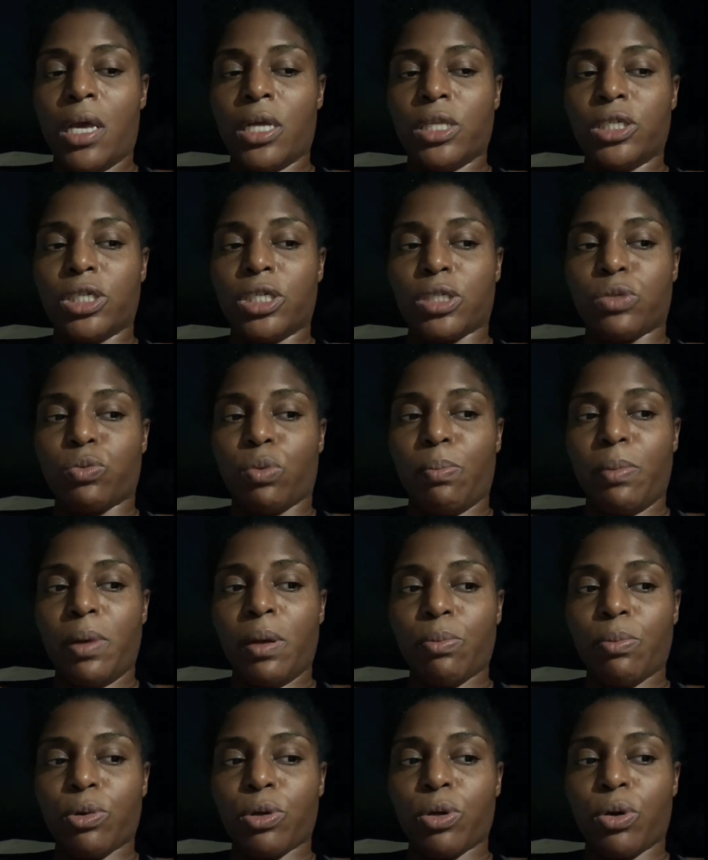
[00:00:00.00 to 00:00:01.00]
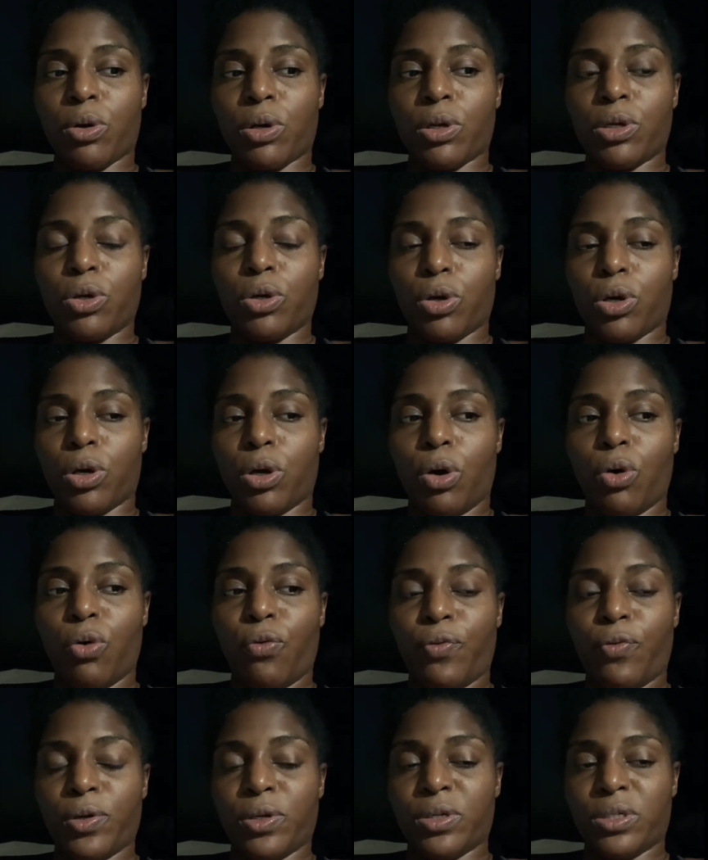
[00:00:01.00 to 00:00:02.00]
Just remember your goal
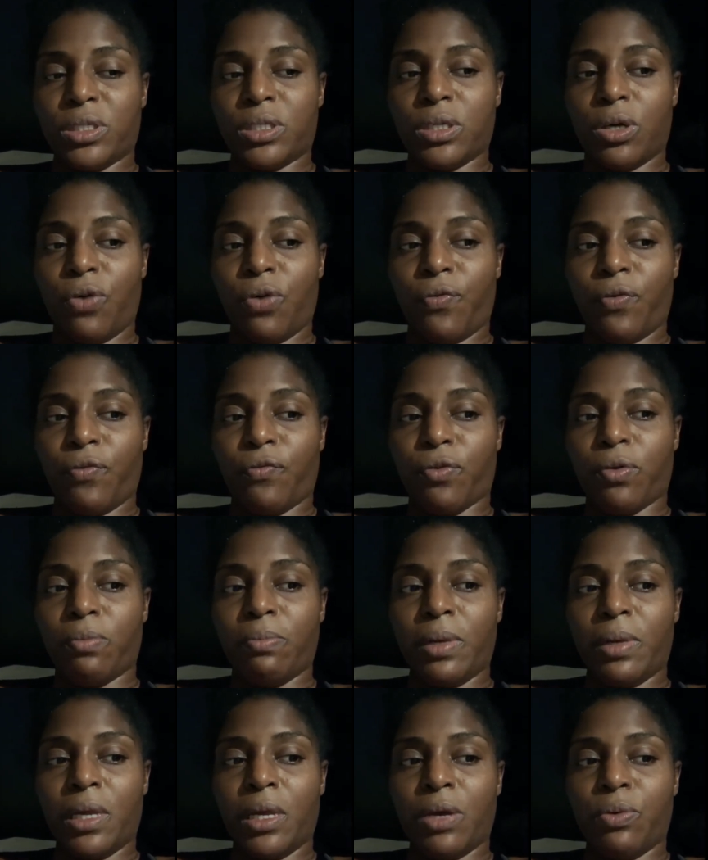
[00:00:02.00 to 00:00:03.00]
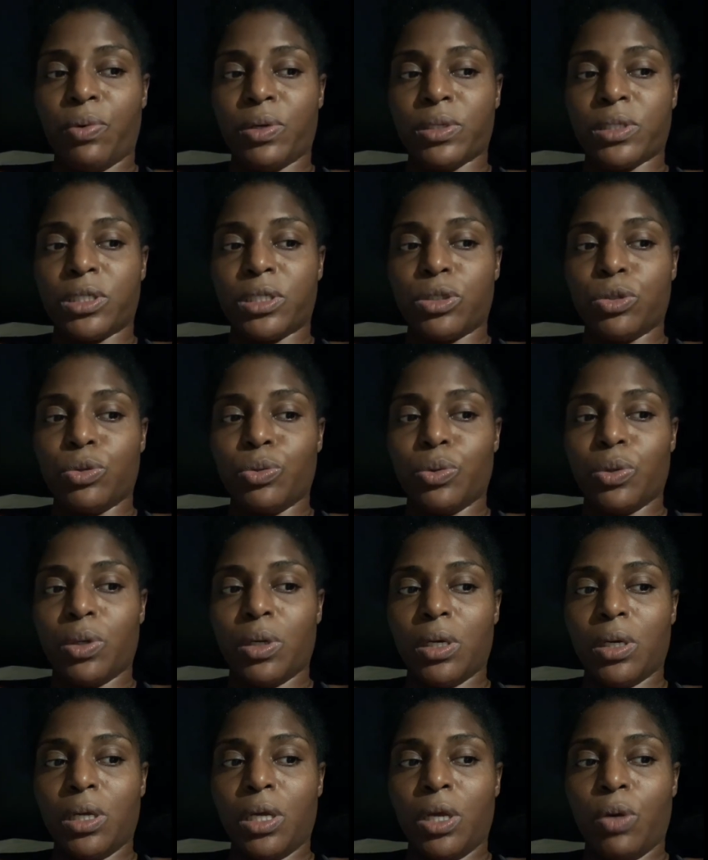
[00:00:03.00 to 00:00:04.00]
for yourself, and for me, it was to
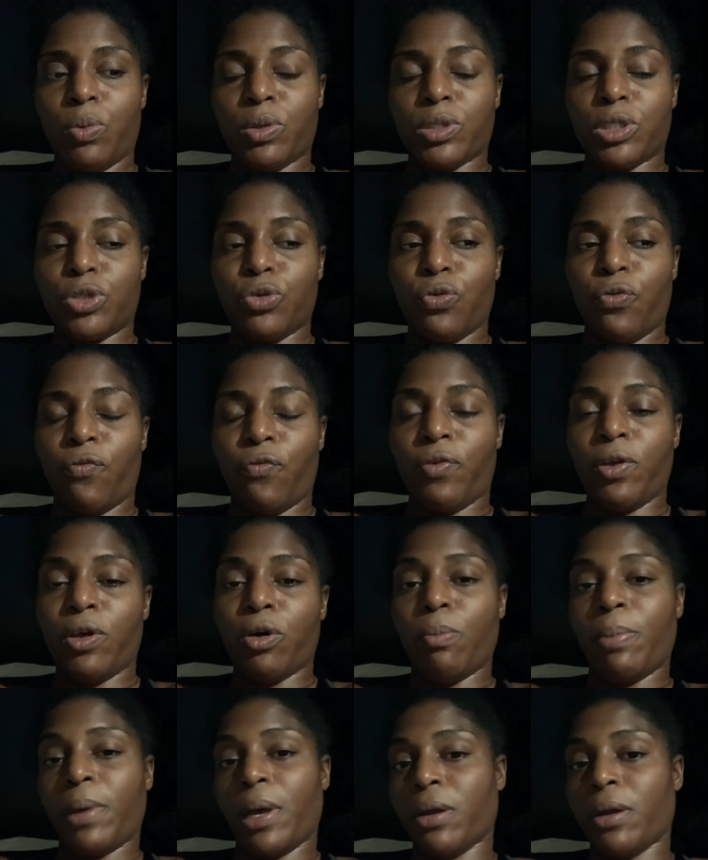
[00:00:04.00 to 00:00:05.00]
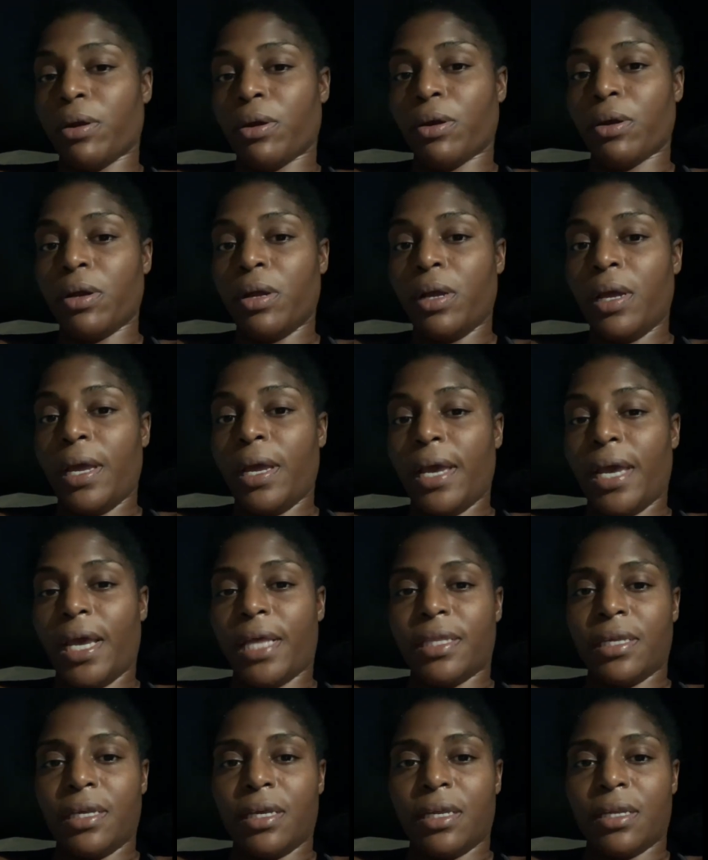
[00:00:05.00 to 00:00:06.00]
feel better at
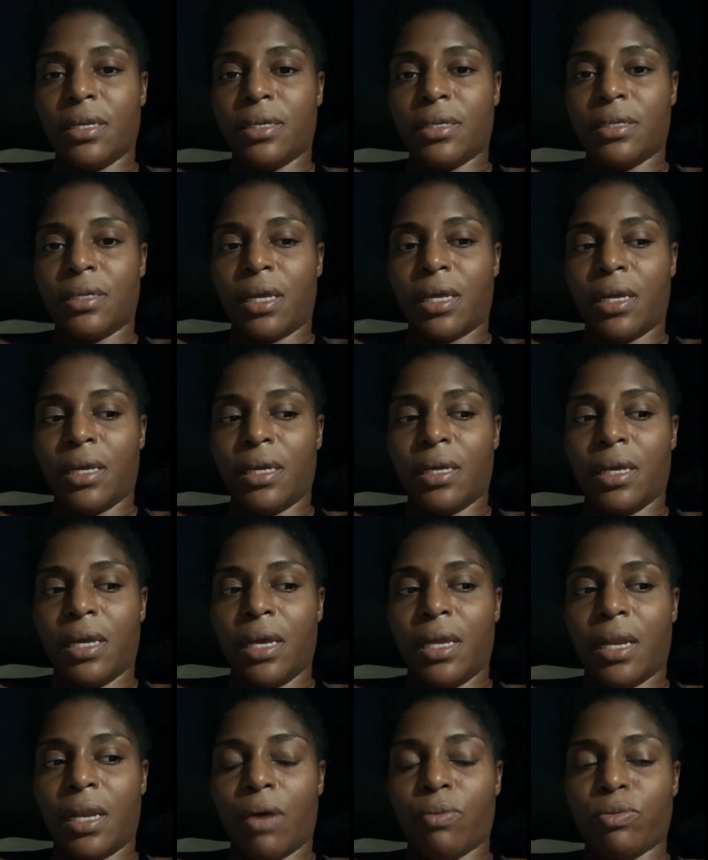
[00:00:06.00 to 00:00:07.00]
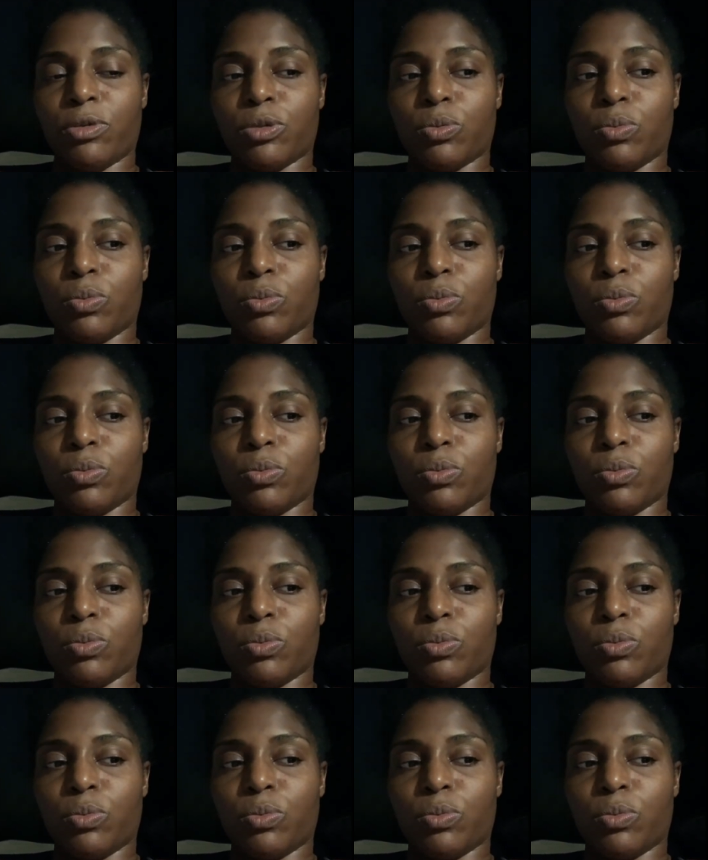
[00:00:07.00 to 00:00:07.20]
the end of the day, and I was